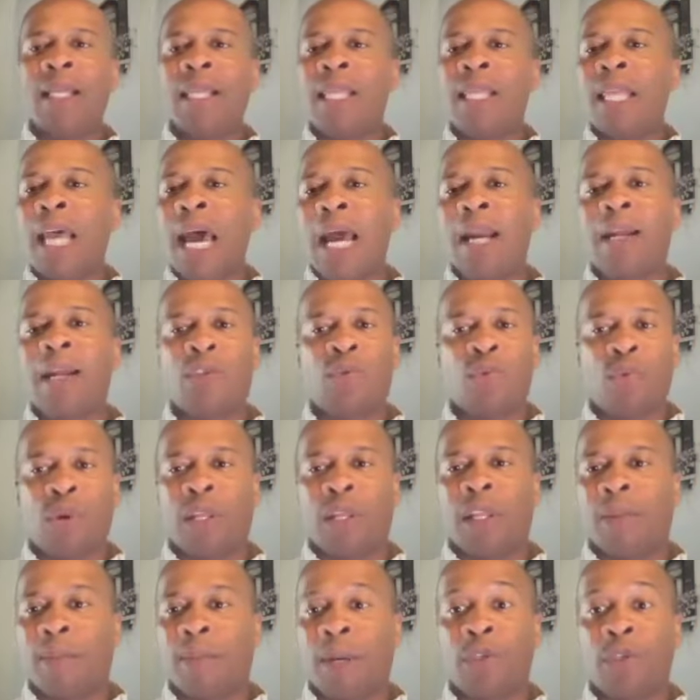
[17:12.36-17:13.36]
that is one
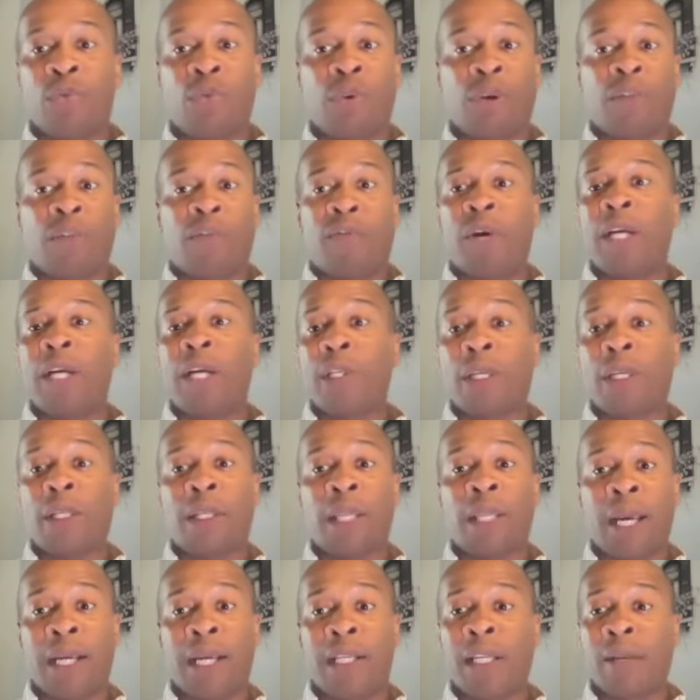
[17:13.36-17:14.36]
of the most refreshing
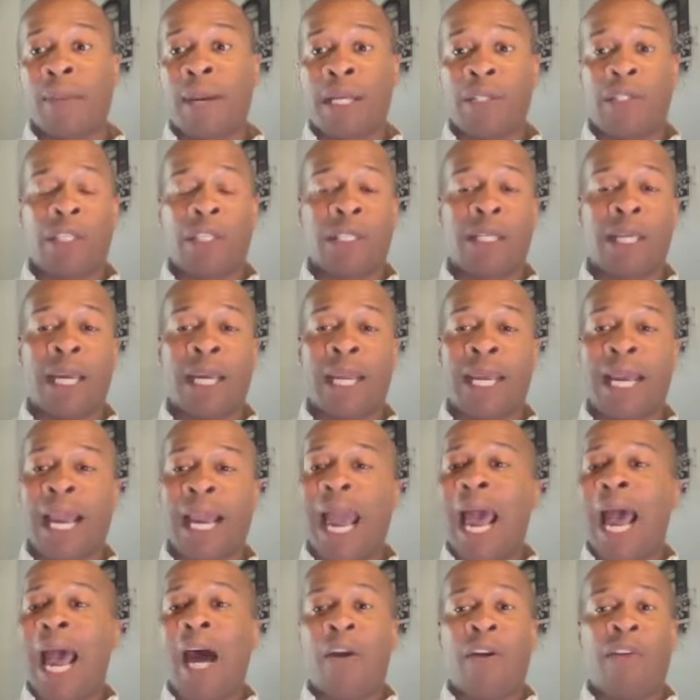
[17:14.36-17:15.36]
things about just getting
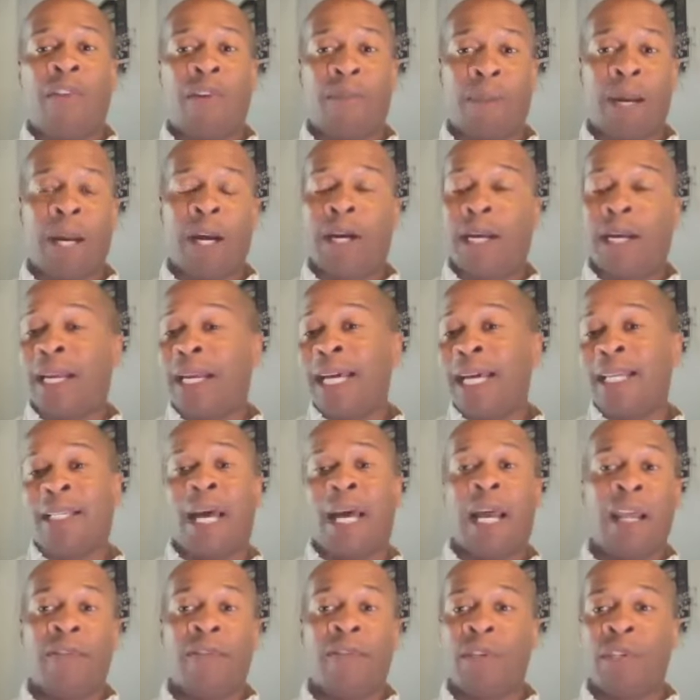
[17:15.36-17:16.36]
out of America. And that's
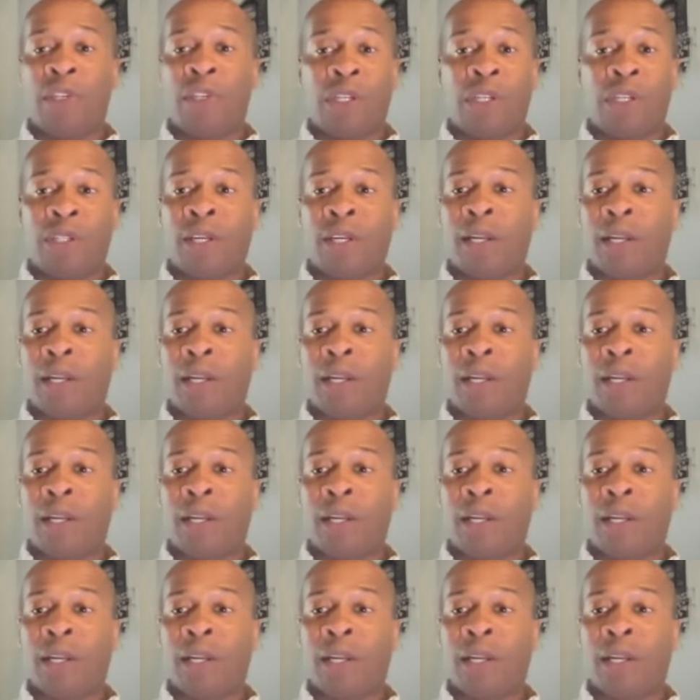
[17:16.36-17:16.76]
not even just